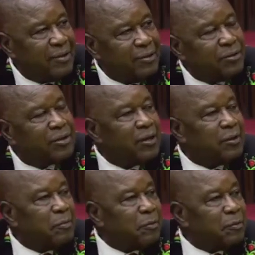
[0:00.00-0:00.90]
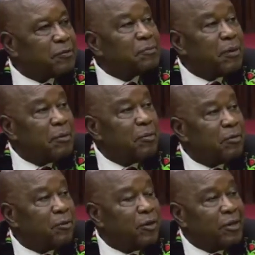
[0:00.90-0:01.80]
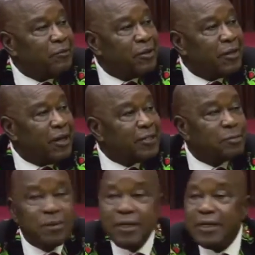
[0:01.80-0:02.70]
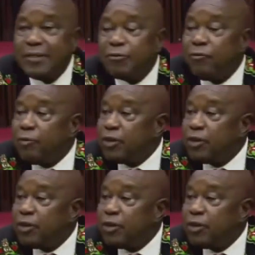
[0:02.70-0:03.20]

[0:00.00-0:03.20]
You think people of Zimbabwe, with their experience of